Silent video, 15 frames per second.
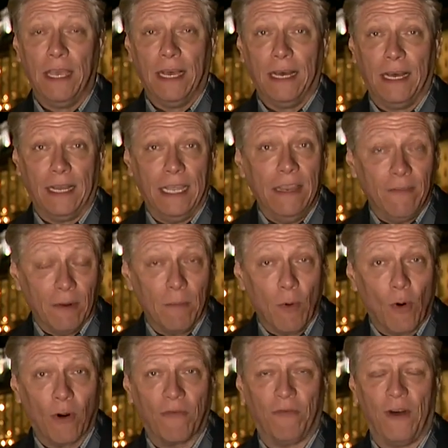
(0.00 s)
uh, even
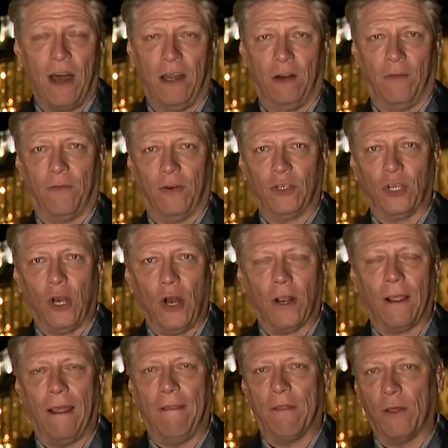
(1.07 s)
more fodder for
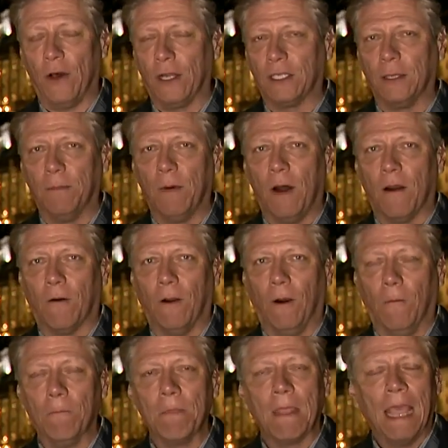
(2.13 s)
talk and thought
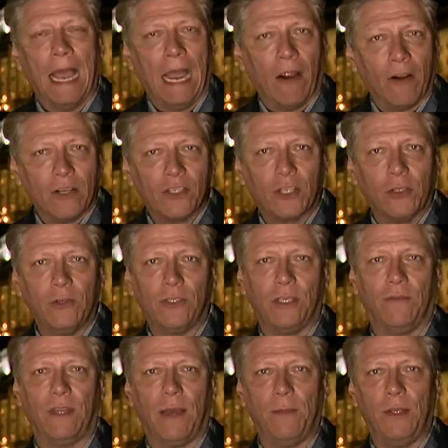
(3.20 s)
tomorrow. Our
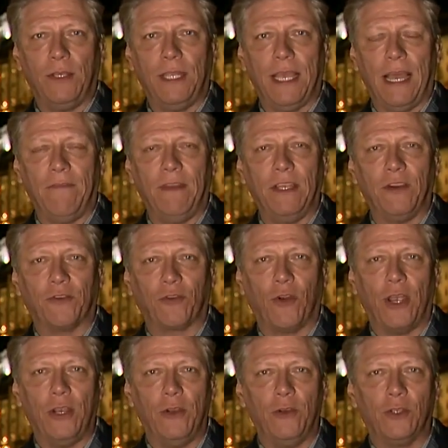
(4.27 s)
exclusive WDIV
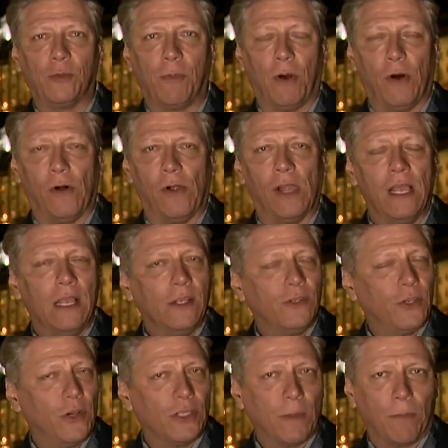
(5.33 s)
Detroit News poll
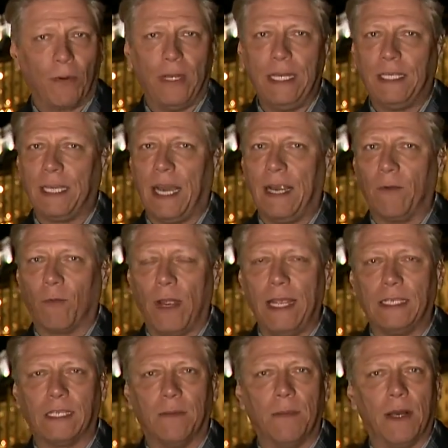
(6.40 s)
shows a pretty tight
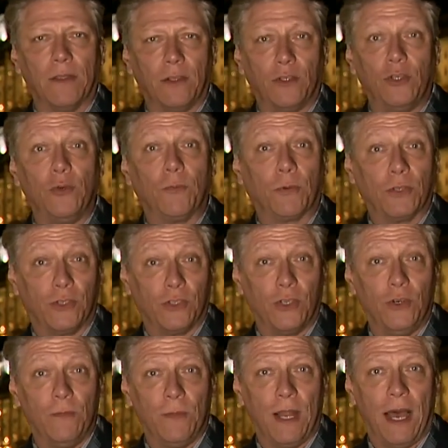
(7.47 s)
race among the two
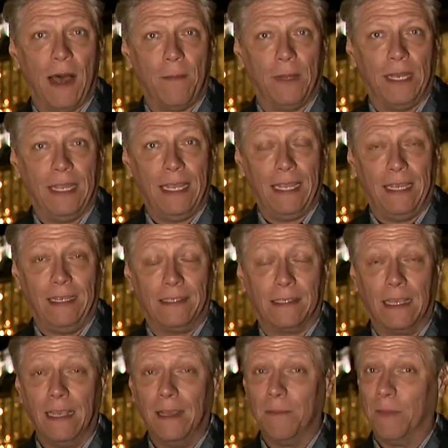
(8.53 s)
presumed
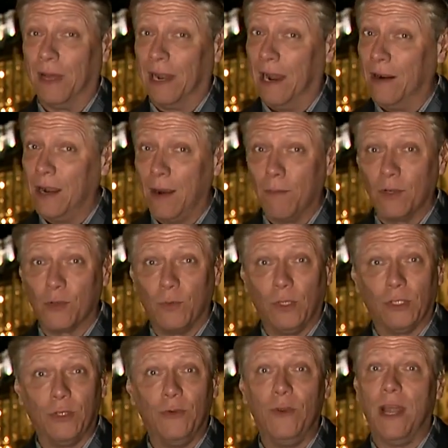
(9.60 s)
nominees, but our numbers
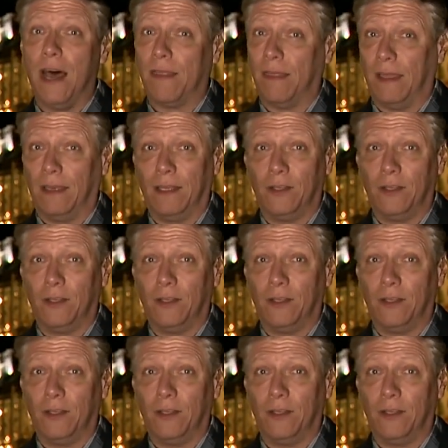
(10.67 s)
will do nothing to